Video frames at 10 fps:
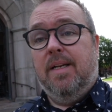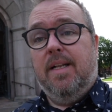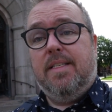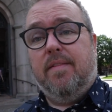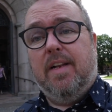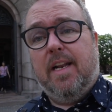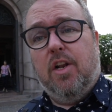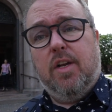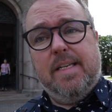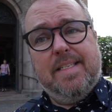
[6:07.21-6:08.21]
Let's have a little
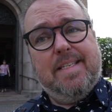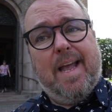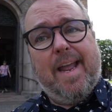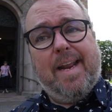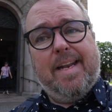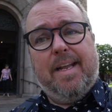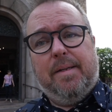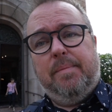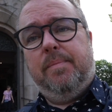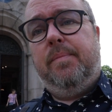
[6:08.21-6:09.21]
look inside.
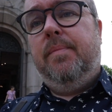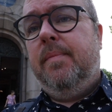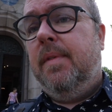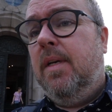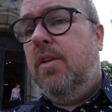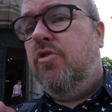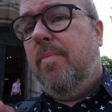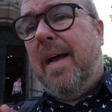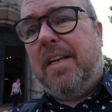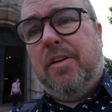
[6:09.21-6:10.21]

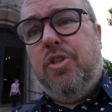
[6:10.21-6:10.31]
Dramatic